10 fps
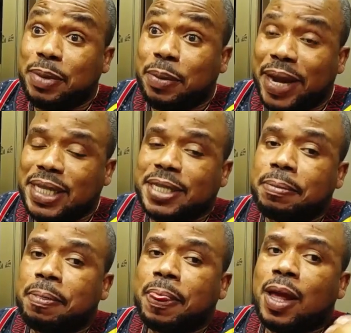met.
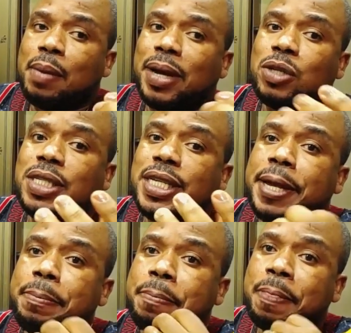But you
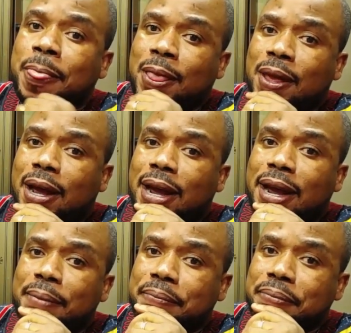see,
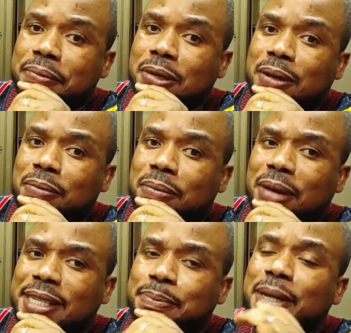
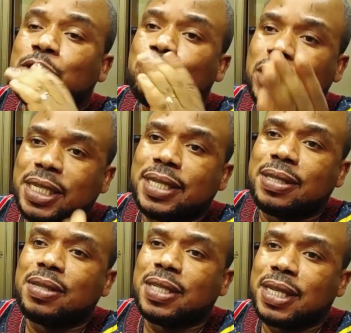as patriotic
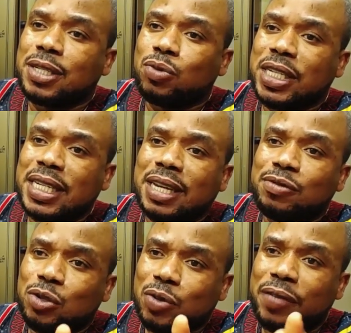citizens, we just have
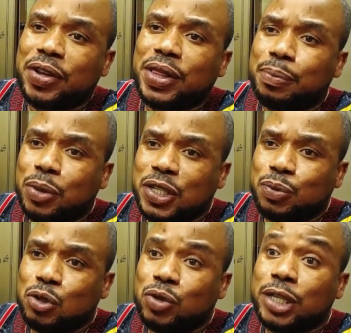to do everything
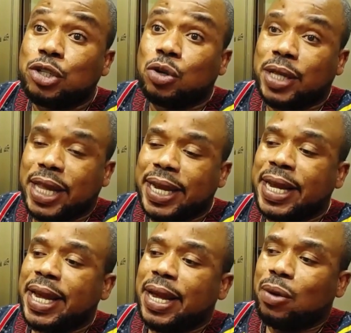possible to ensure that
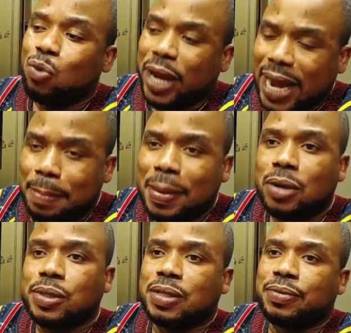we come
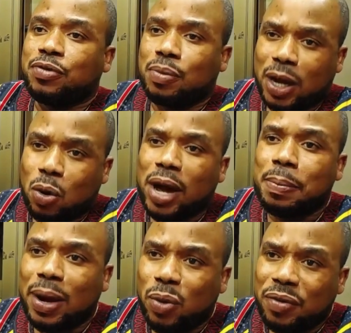out from the
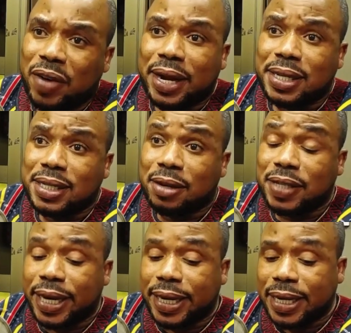quagmire we find ourselves
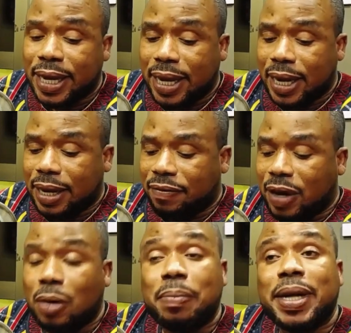in.
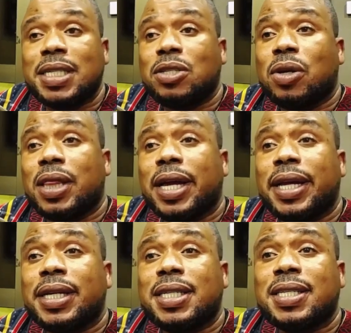Development is on
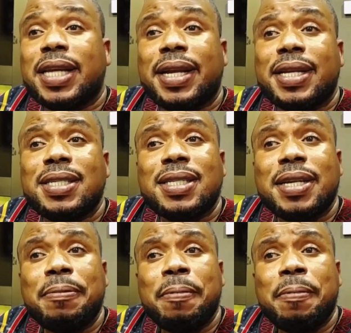the descendancy.